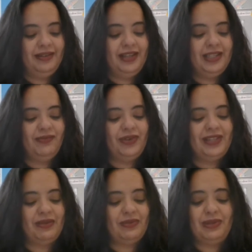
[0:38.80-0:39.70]
His
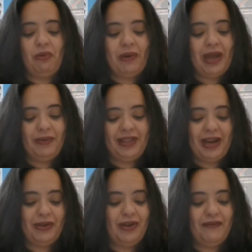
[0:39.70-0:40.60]
voice sounds so peppy
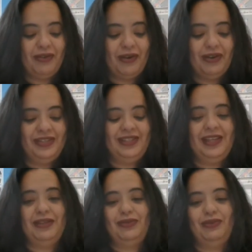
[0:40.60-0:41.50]
that I don't have the heart to
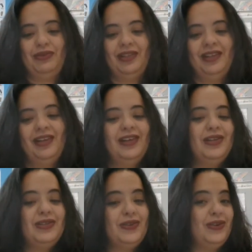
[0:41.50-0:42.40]
say the truth.
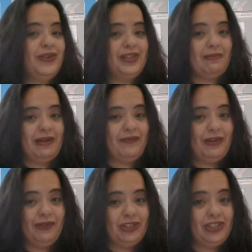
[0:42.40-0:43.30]
Circles are my
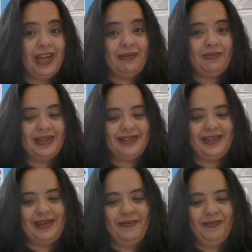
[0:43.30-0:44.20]
favorite shape, I
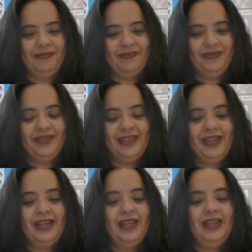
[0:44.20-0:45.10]
say.
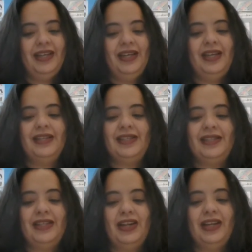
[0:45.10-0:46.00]
He
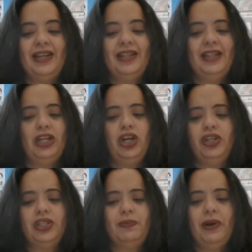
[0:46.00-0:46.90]
insisted on getting the
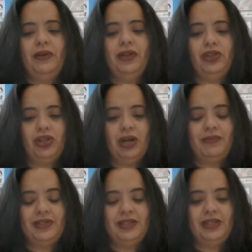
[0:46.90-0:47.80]
largest pair in the
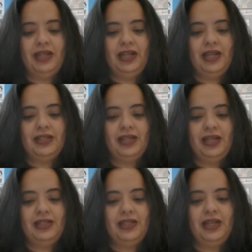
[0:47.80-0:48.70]
shops, Diana
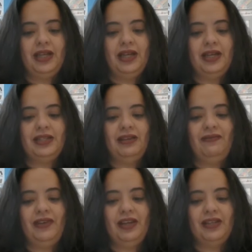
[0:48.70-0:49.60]
says, as
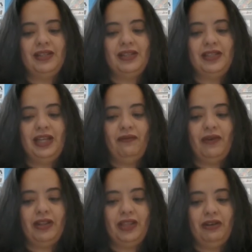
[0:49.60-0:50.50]
if he isn't sitting
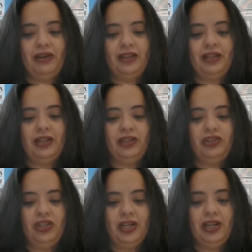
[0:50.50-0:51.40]
right there at the
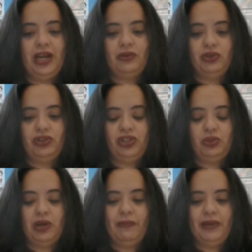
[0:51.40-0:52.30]
luncheonette counter
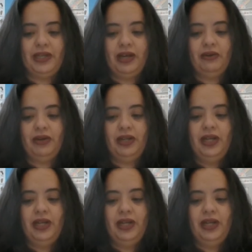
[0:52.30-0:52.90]
she's wiping down.